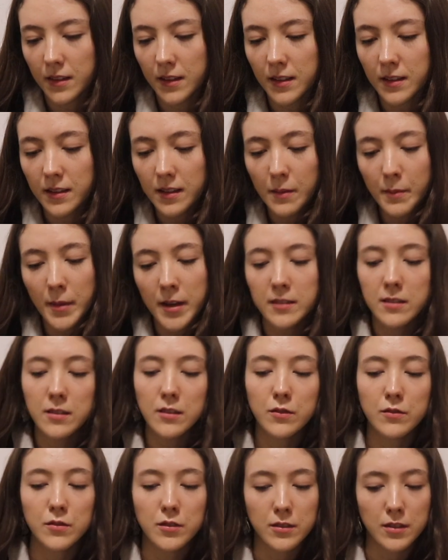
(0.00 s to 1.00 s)
it's a
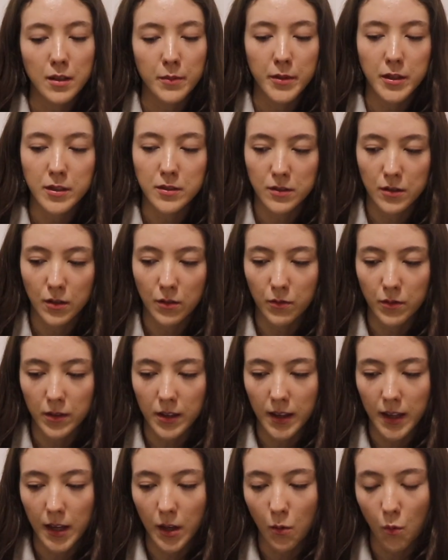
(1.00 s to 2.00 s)
message for someone to
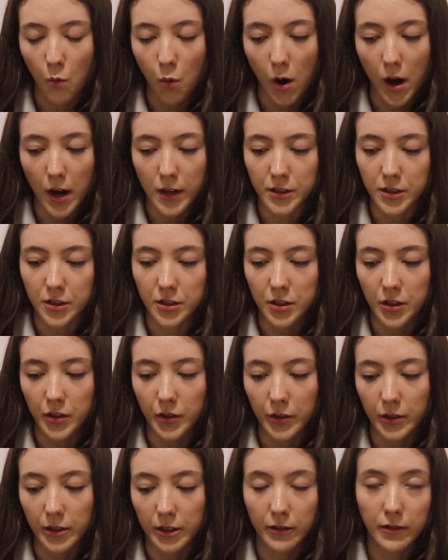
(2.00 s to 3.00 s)
really watch
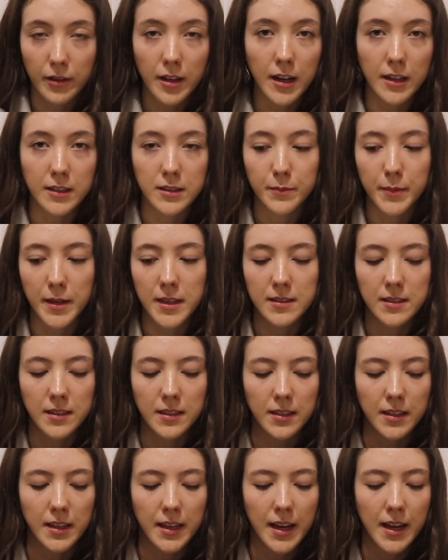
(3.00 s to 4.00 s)
your thoughts
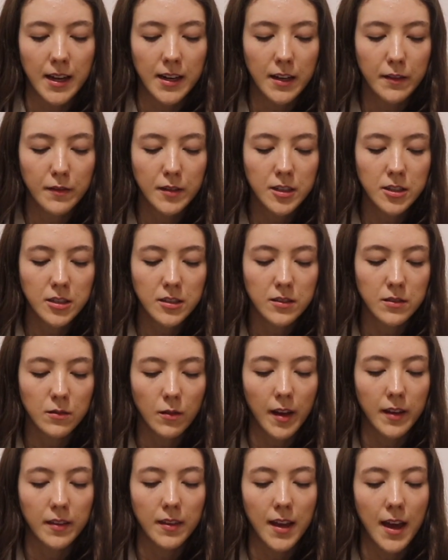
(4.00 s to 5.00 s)
basically and even just
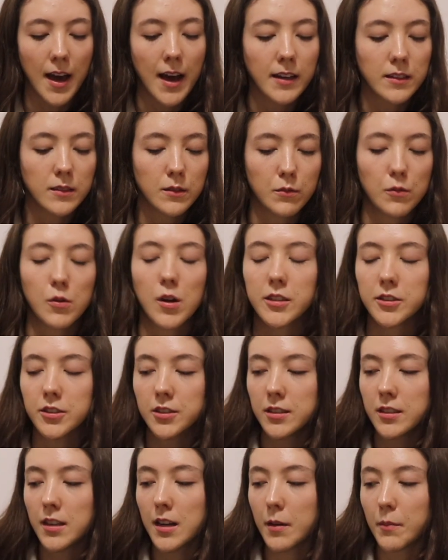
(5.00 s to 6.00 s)
like the act of
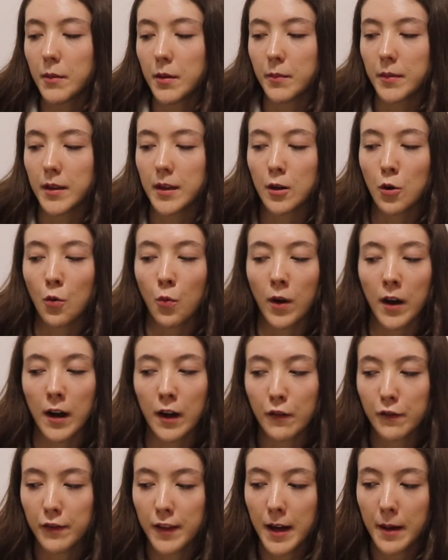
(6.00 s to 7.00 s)
watching them and being
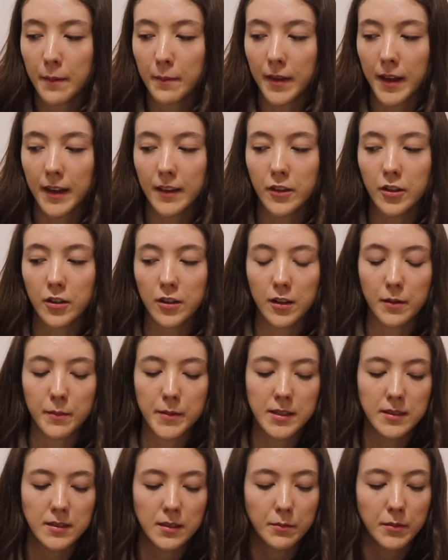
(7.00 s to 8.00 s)
aware of them like there could
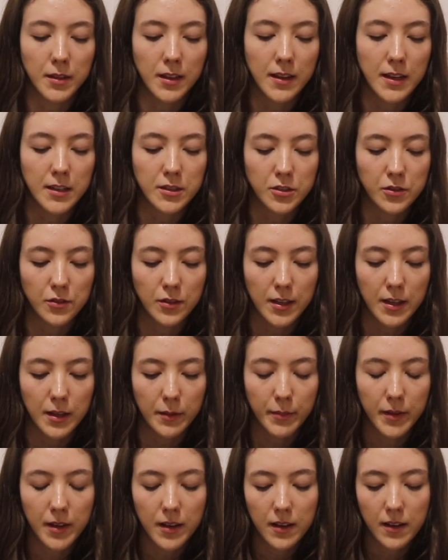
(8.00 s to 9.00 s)
be something that you
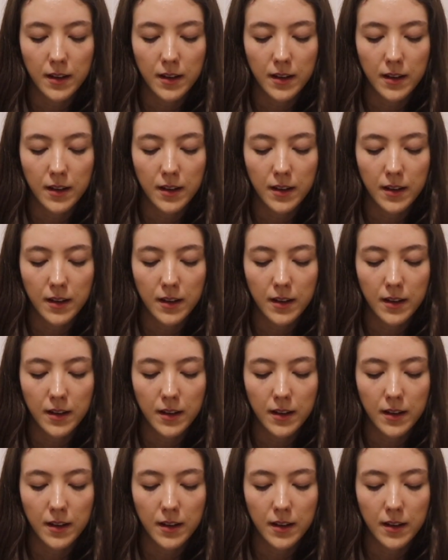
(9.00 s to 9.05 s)
keep